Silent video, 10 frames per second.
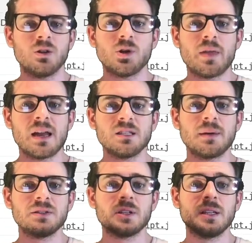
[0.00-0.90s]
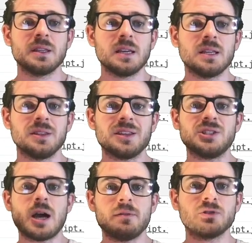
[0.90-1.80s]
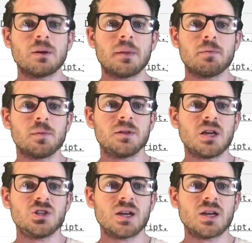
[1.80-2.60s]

So that is basically the, the JavaScript implementation.